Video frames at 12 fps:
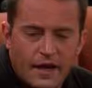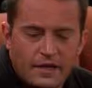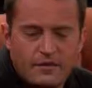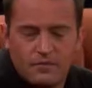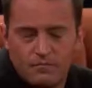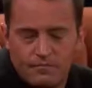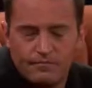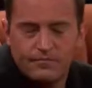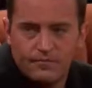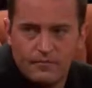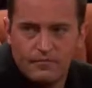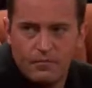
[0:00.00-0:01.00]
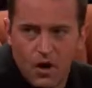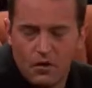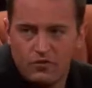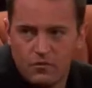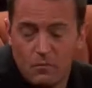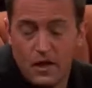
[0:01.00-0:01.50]
I need to
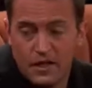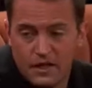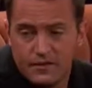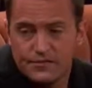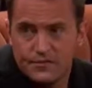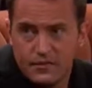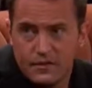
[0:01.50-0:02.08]
borrow some money.